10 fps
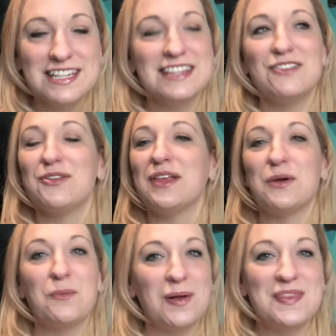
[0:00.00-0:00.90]
and then they're like
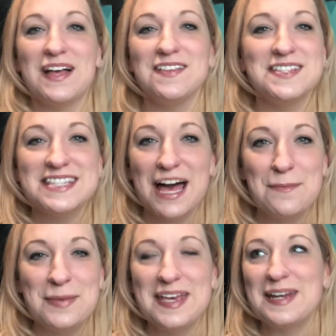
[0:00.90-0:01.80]
what the hell does that
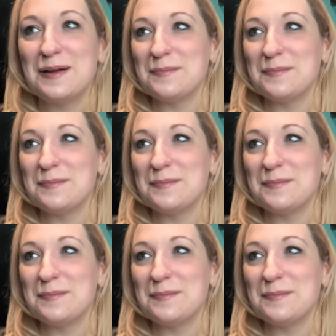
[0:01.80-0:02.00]
mean and I'm